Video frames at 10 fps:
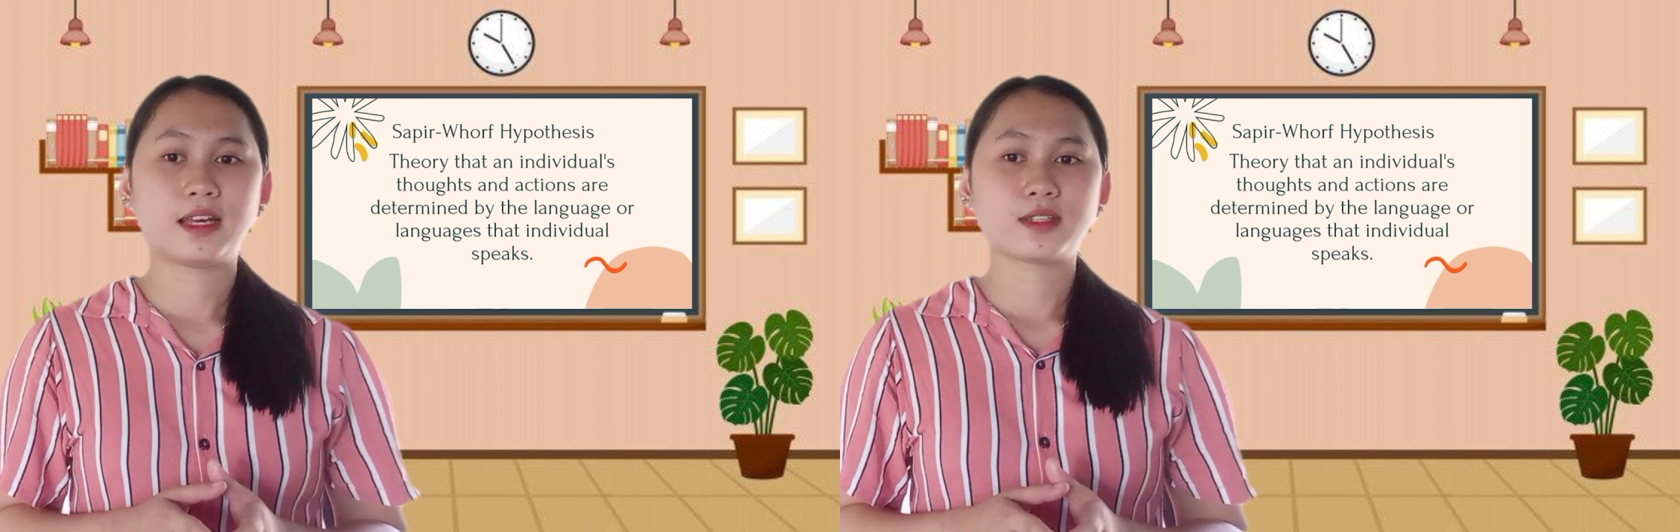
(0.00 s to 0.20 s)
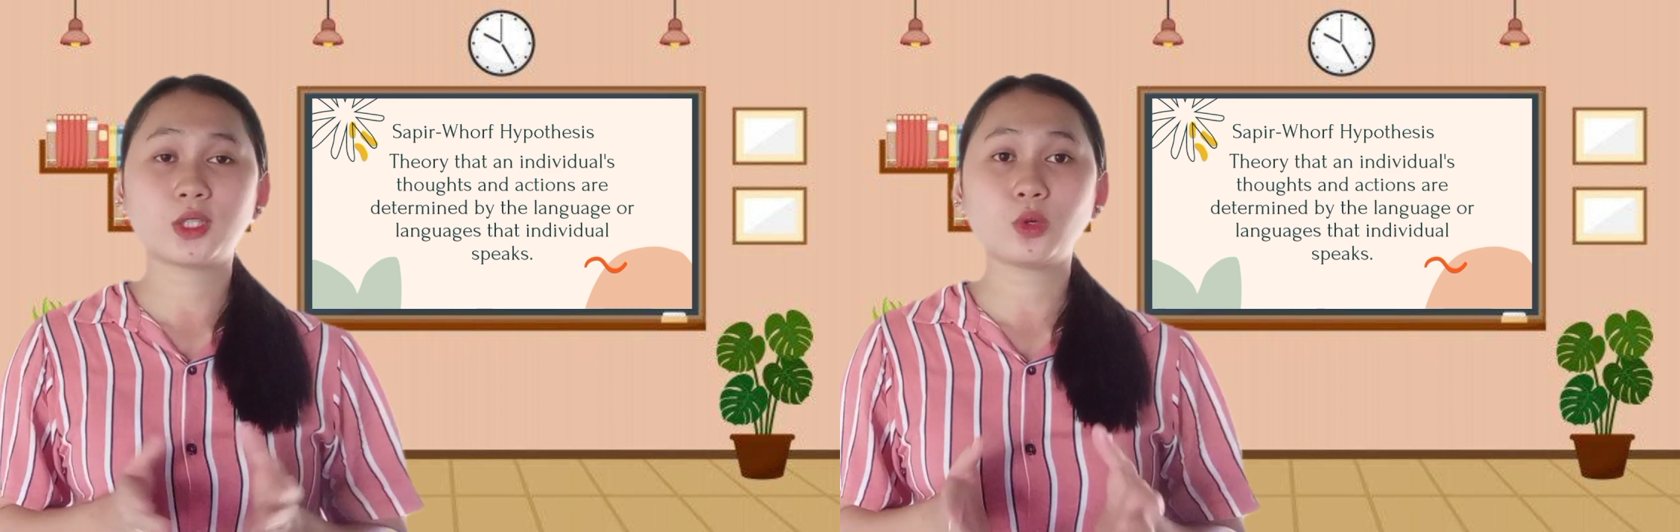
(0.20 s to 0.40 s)

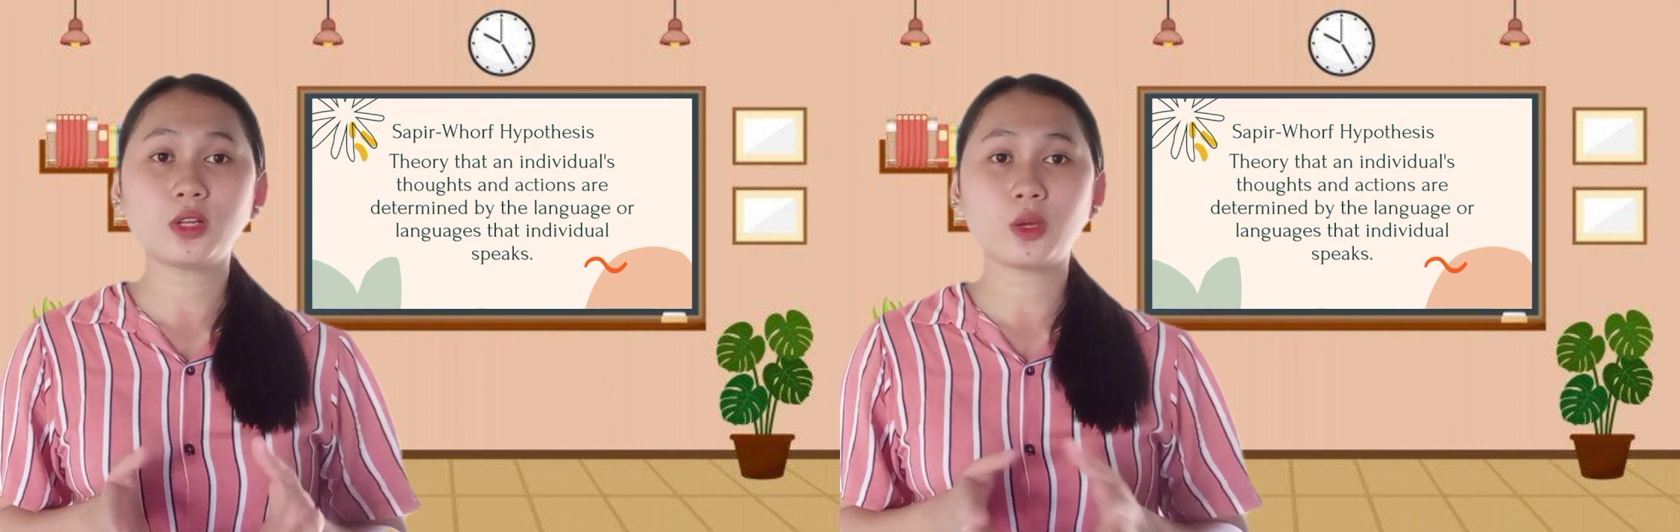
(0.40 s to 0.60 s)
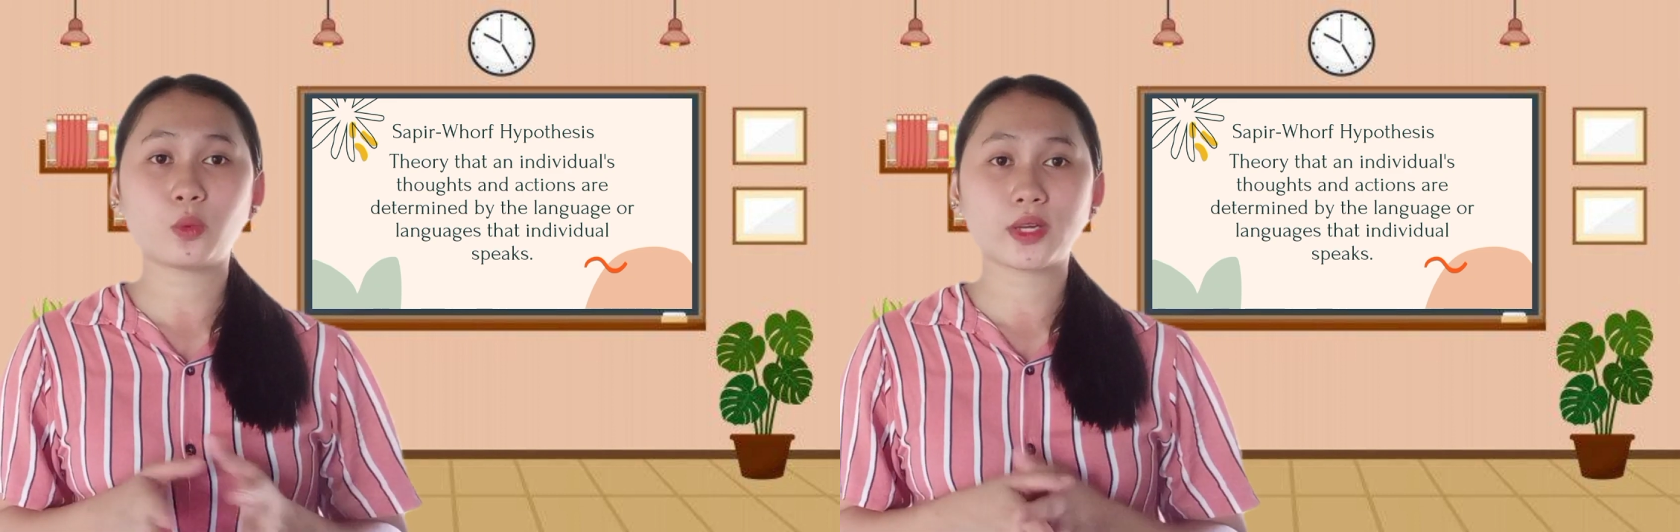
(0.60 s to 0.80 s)
So the two
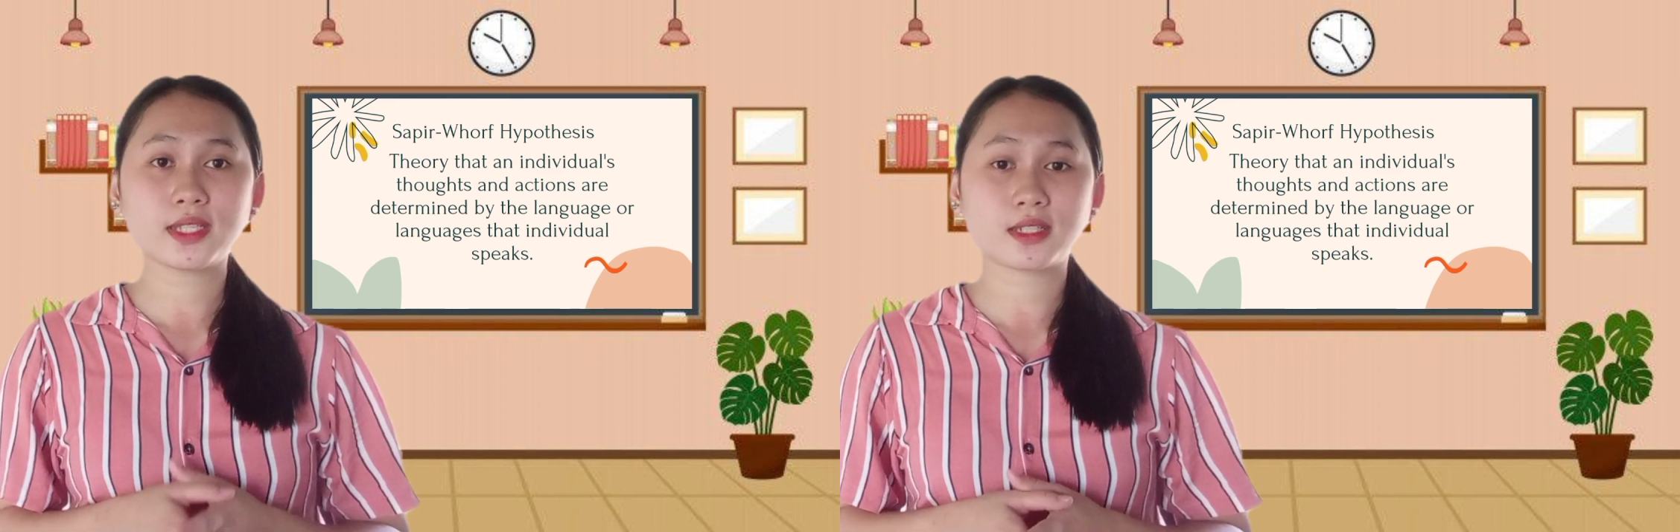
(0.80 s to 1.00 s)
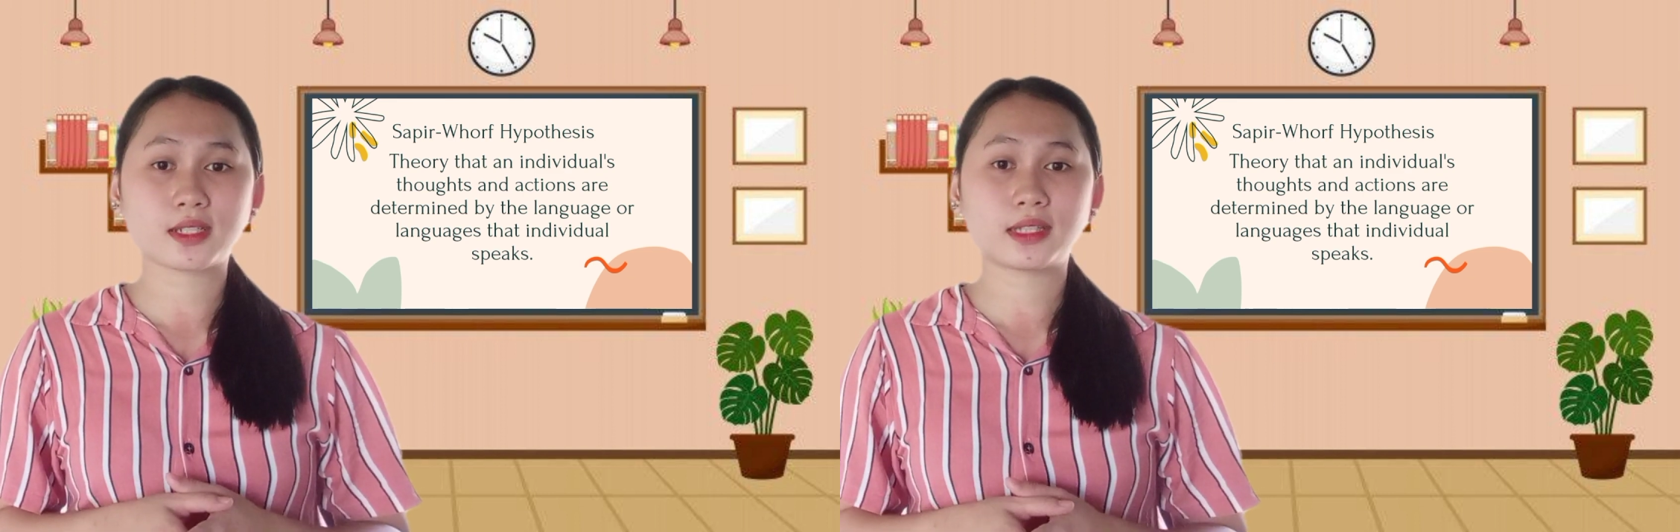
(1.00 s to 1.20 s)

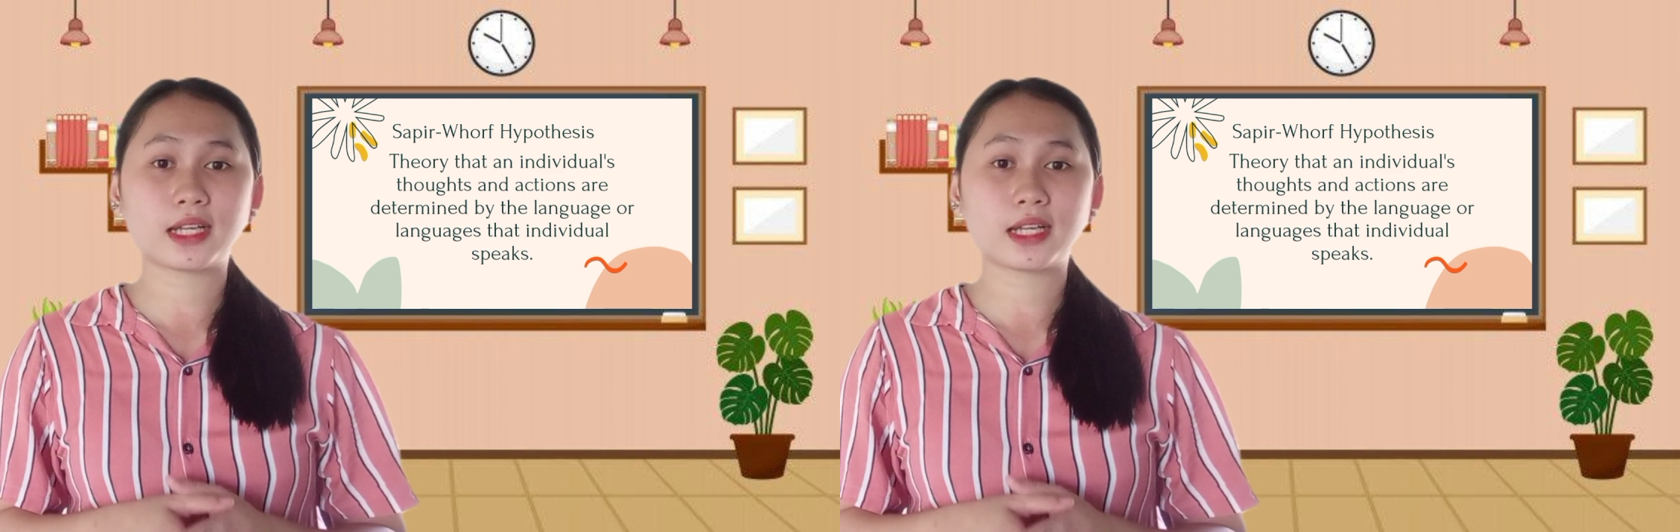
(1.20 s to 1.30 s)
linguists